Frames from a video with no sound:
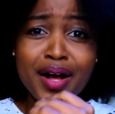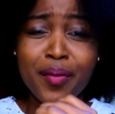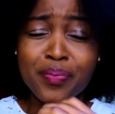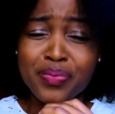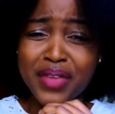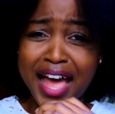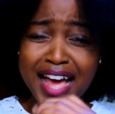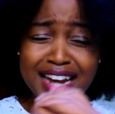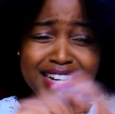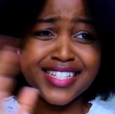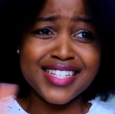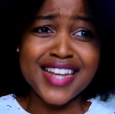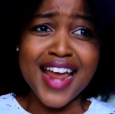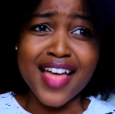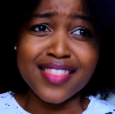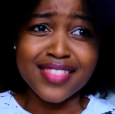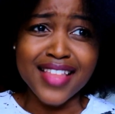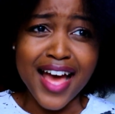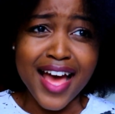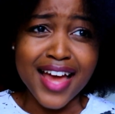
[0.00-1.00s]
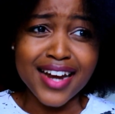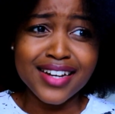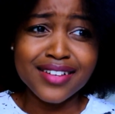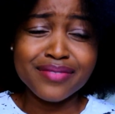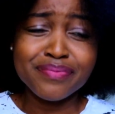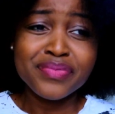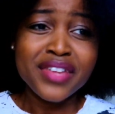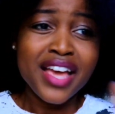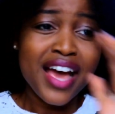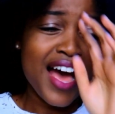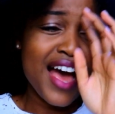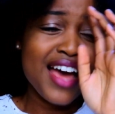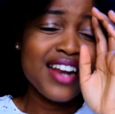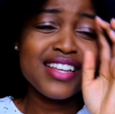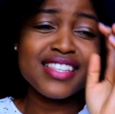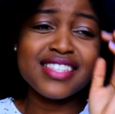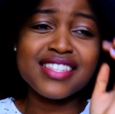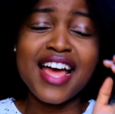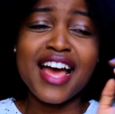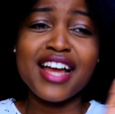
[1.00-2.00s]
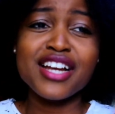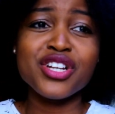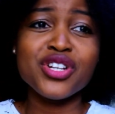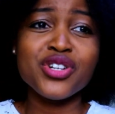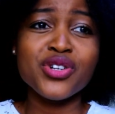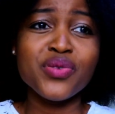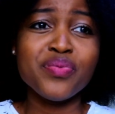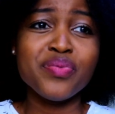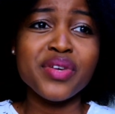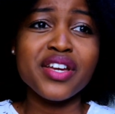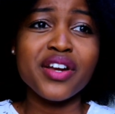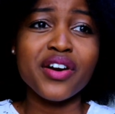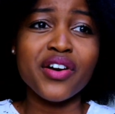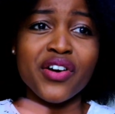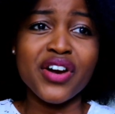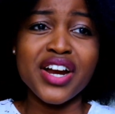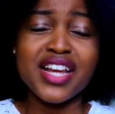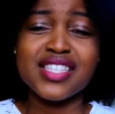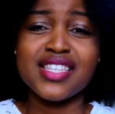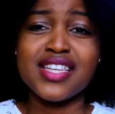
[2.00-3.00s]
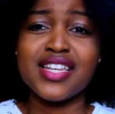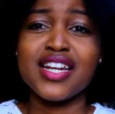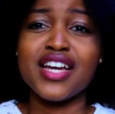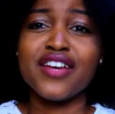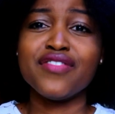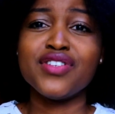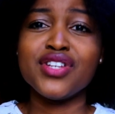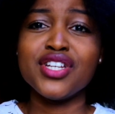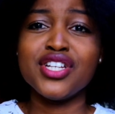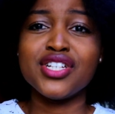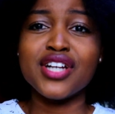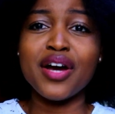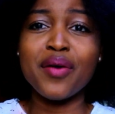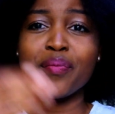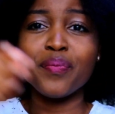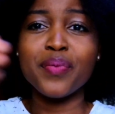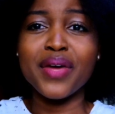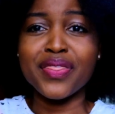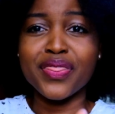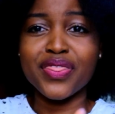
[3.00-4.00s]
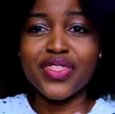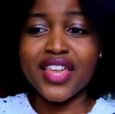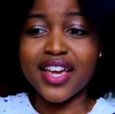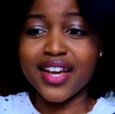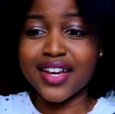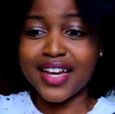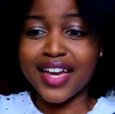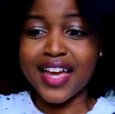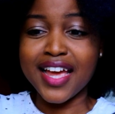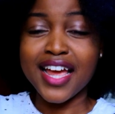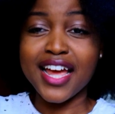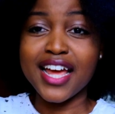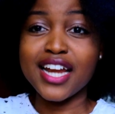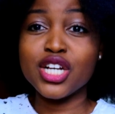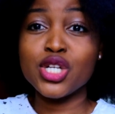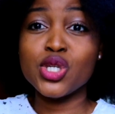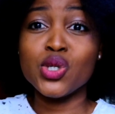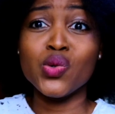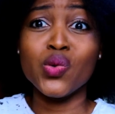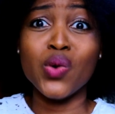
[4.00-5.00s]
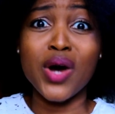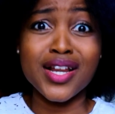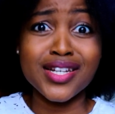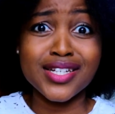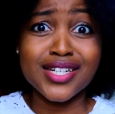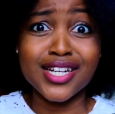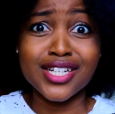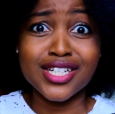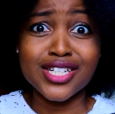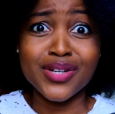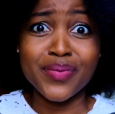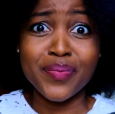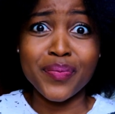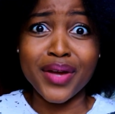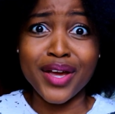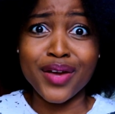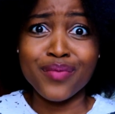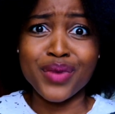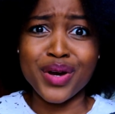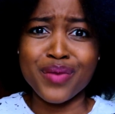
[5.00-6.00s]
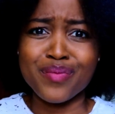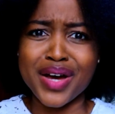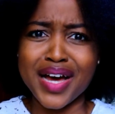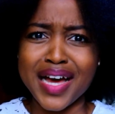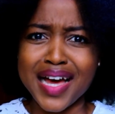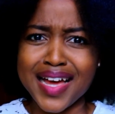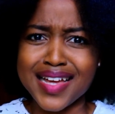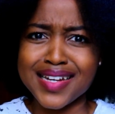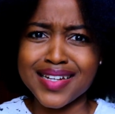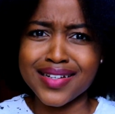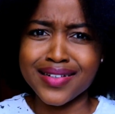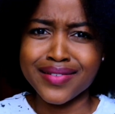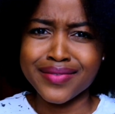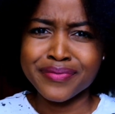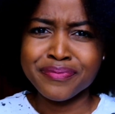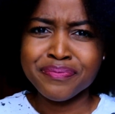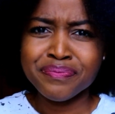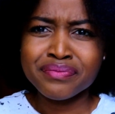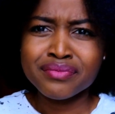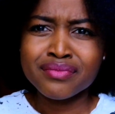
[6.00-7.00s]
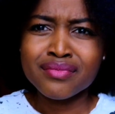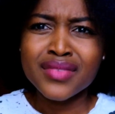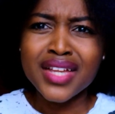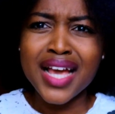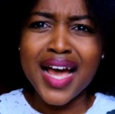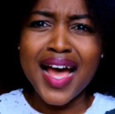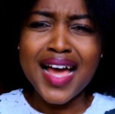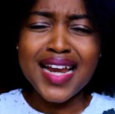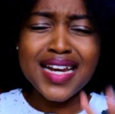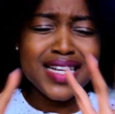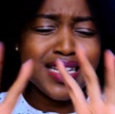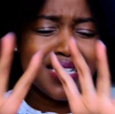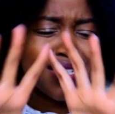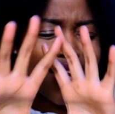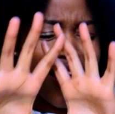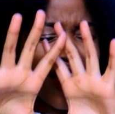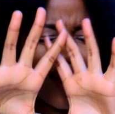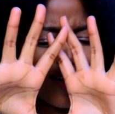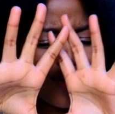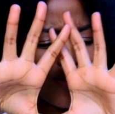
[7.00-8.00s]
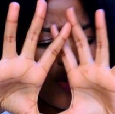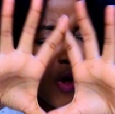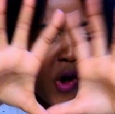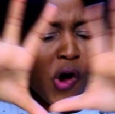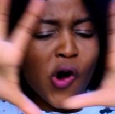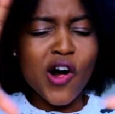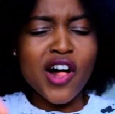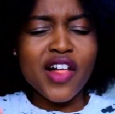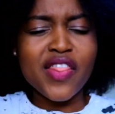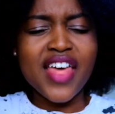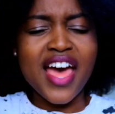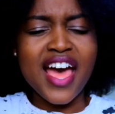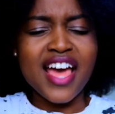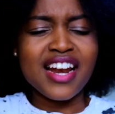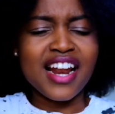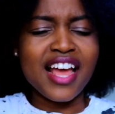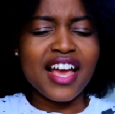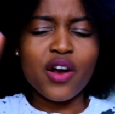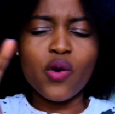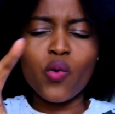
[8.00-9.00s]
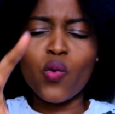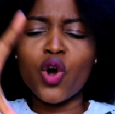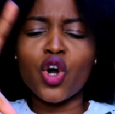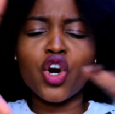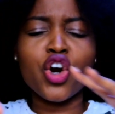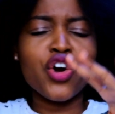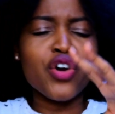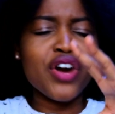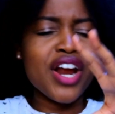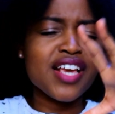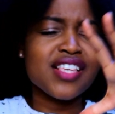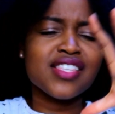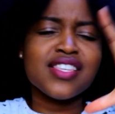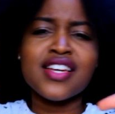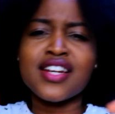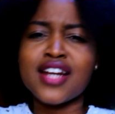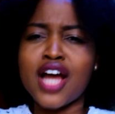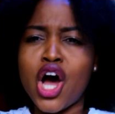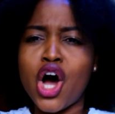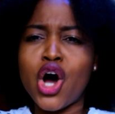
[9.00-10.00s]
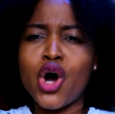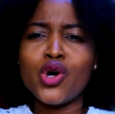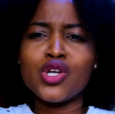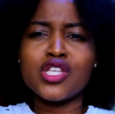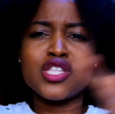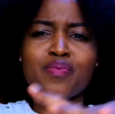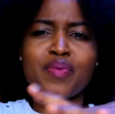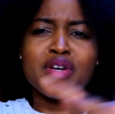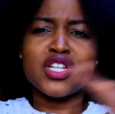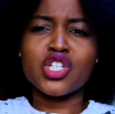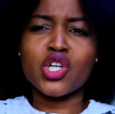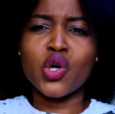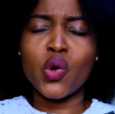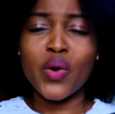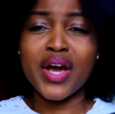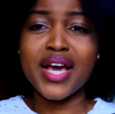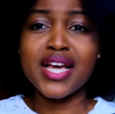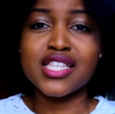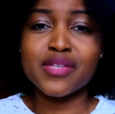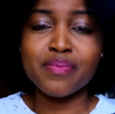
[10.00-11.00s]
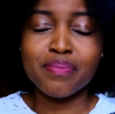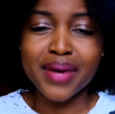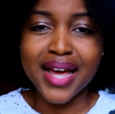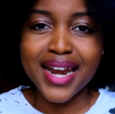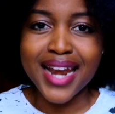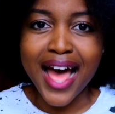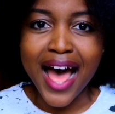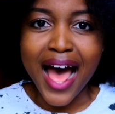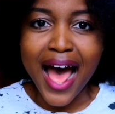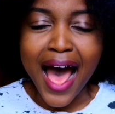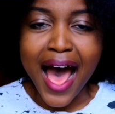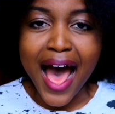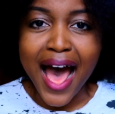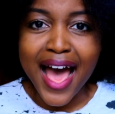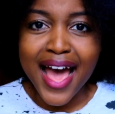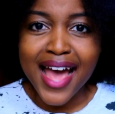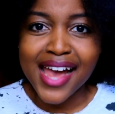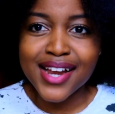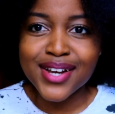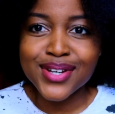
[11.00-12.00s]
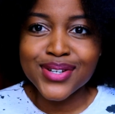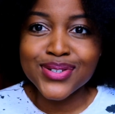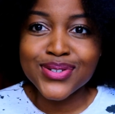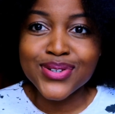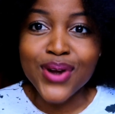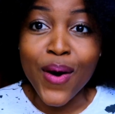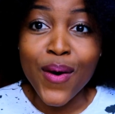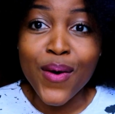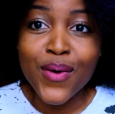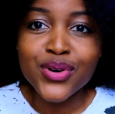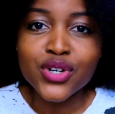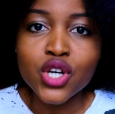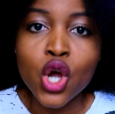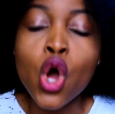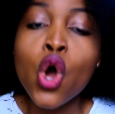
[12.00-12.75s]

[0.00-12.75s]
I understand that. I understand you being crazy enough to jump and think ahead to wanting to pay my mahari. I understand all that, like we're crazy in our own special ways, but I don't